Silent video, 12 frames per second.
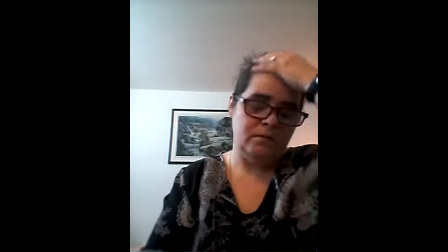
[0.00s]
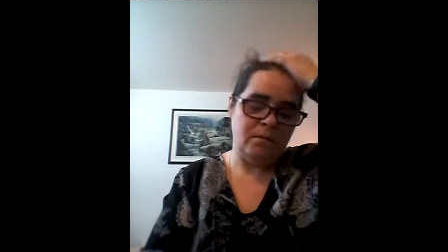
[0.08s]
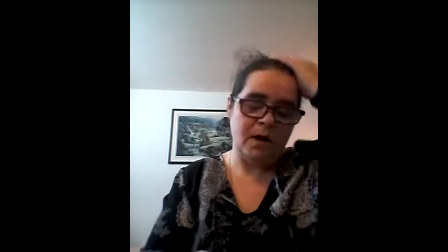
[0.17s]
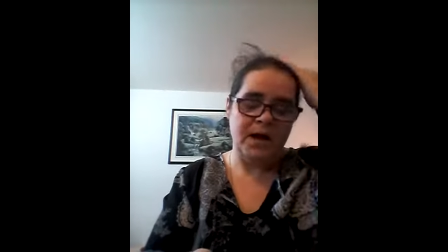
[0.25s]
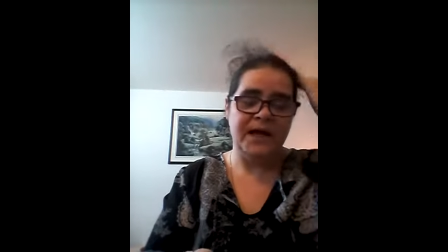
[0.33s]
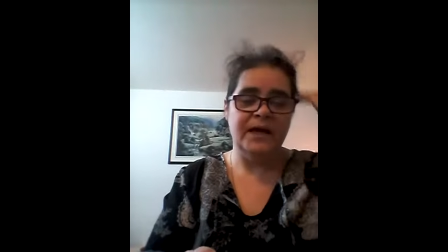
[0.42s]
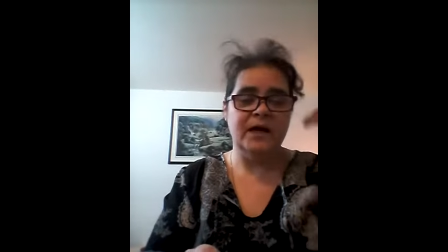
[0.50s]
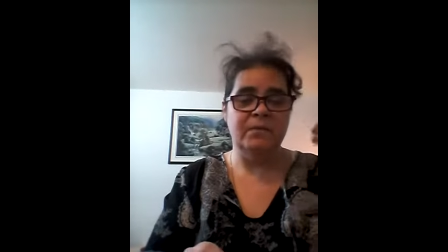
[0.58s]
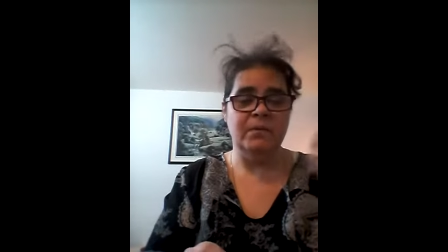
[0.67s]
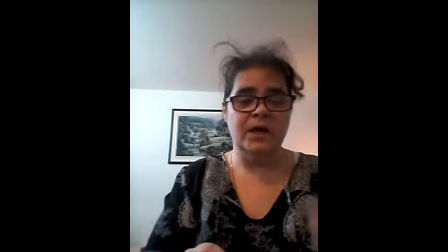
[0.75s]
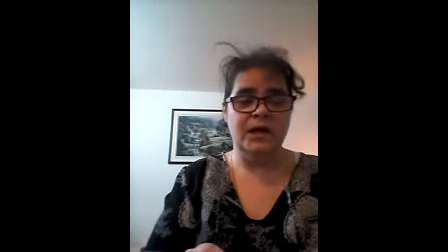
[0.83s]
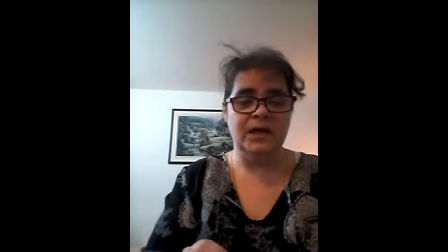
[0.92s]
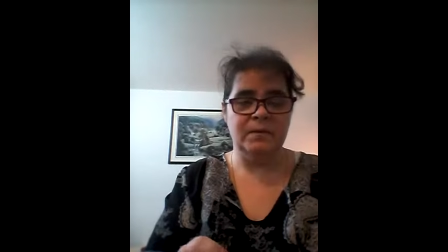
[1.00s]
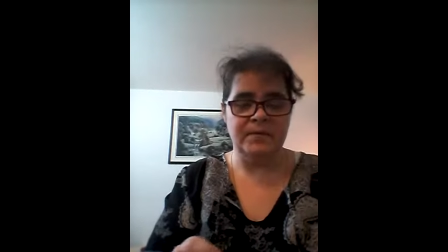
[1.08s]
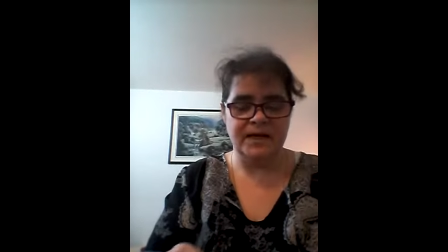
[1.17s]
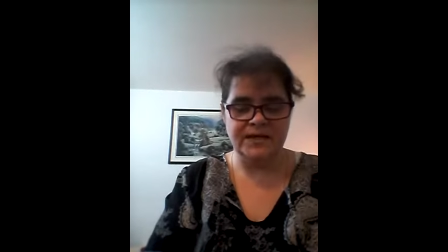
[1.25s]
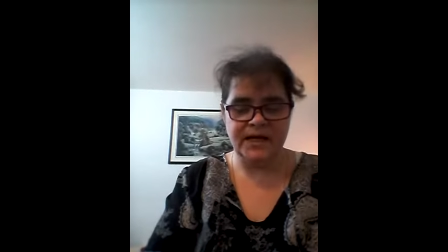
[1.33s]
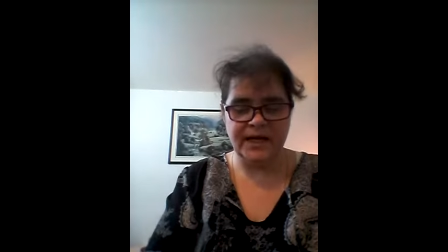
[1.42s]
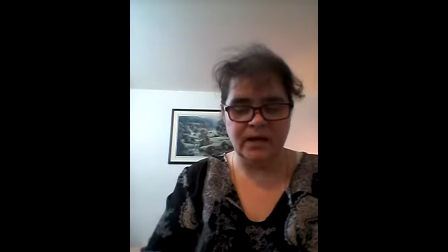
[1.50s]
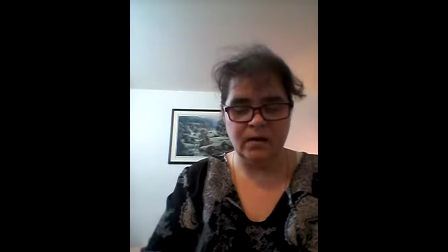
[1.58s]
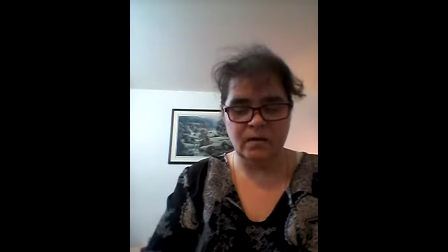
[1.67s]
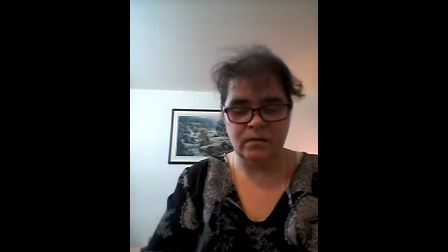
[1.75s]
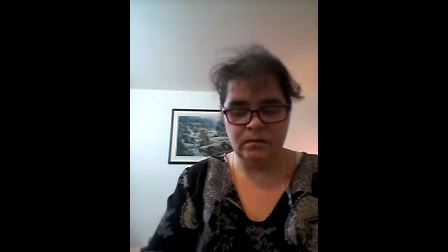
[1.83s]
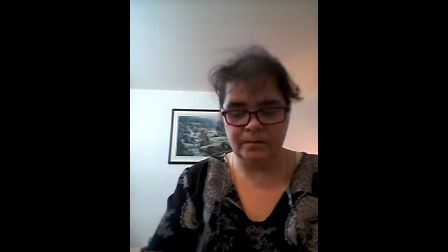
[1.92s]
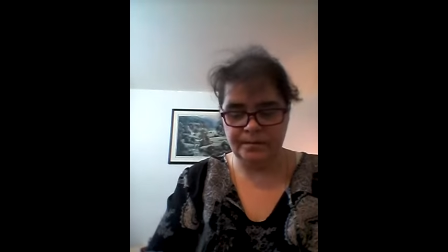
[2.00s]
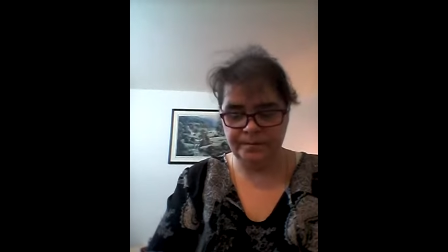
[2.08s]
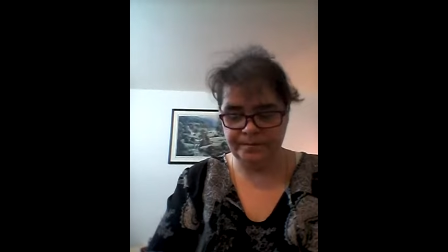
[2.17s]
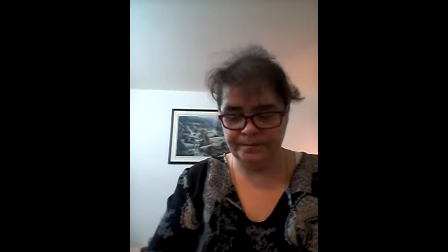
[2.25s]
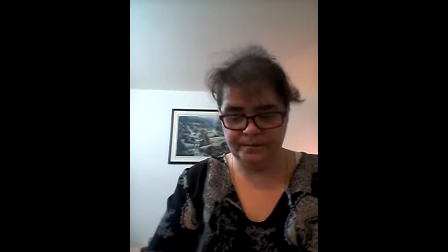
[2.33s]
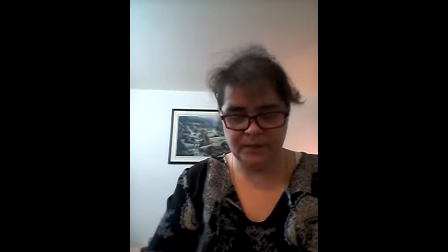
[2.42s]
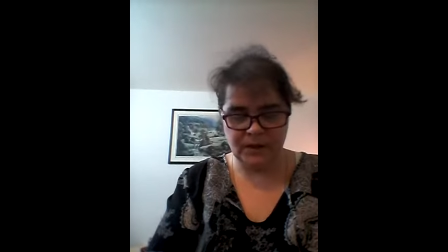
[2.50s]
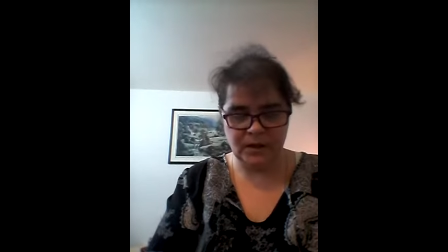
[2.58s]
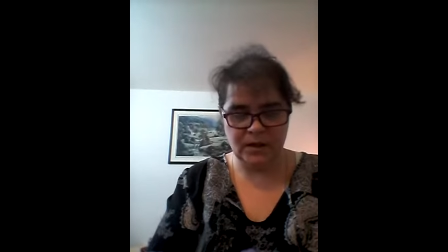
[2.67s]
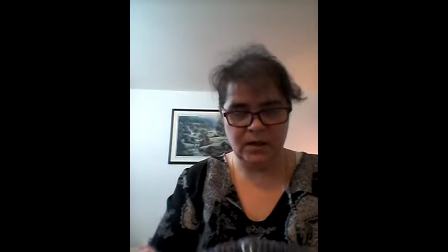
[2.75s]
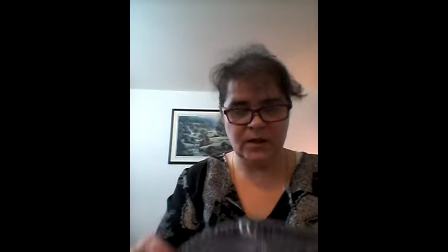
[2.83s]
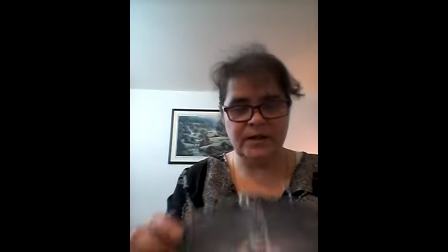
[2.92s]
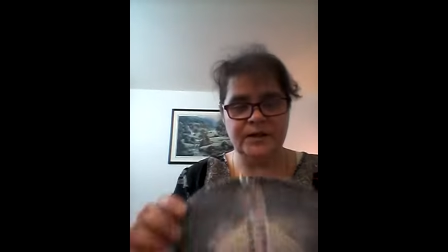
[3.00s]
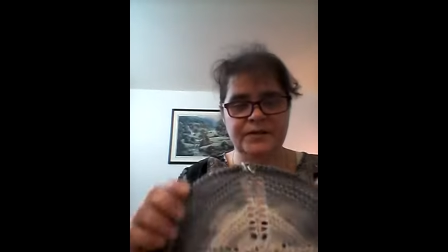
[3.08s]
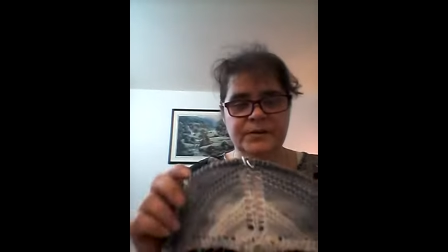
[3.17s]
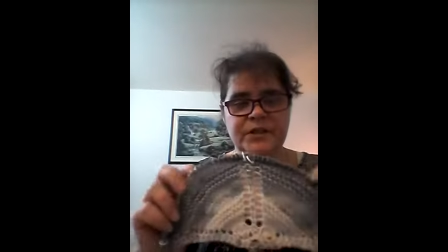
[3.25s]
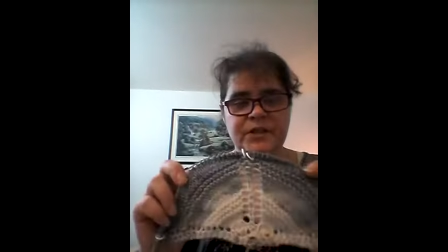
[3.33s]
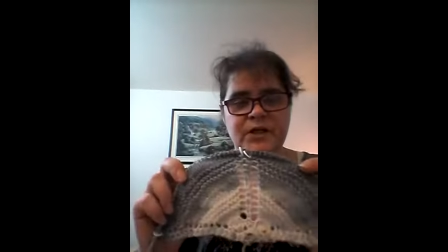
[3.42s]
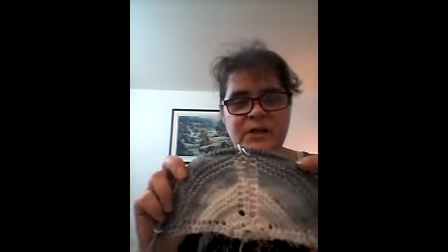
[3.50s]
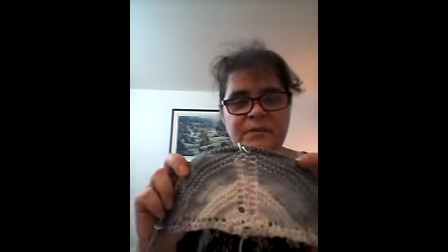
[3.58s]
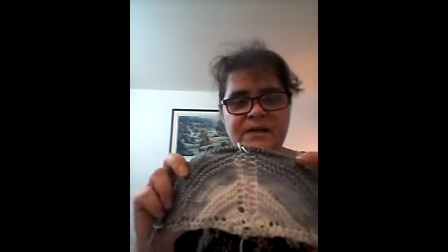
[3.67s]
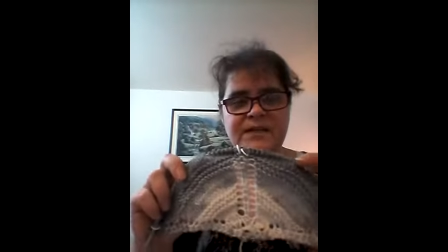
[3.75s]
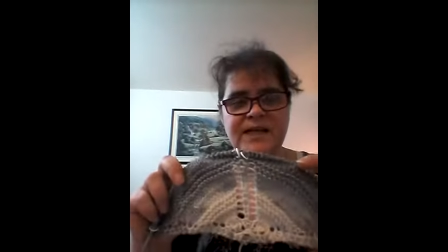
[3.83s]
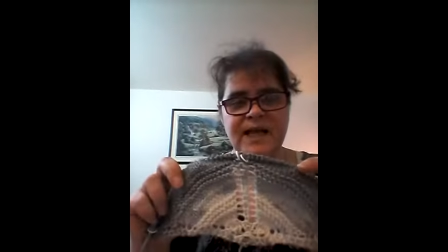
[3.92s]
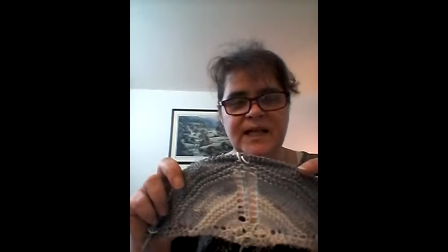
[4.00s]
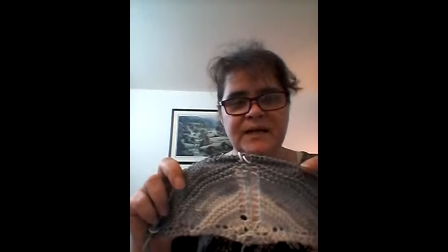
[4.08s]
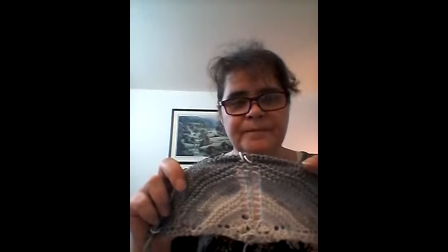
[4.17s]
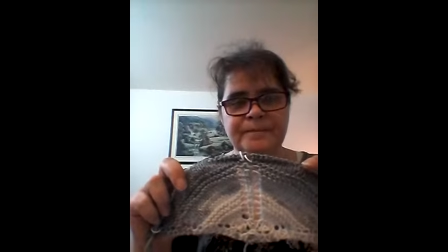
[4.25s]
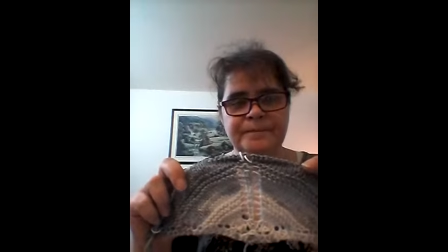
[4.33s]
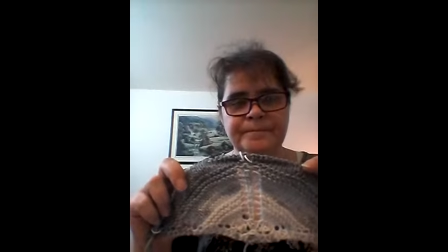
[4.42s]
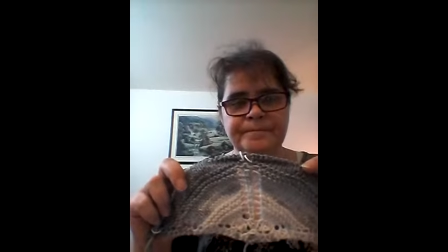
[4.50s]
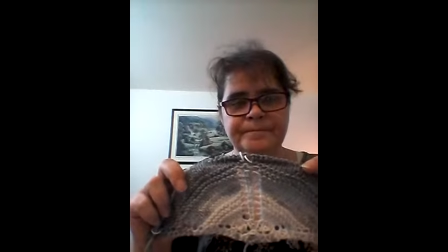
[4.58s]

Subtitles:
mine. I'm making them as I go. This one's going to be Salem.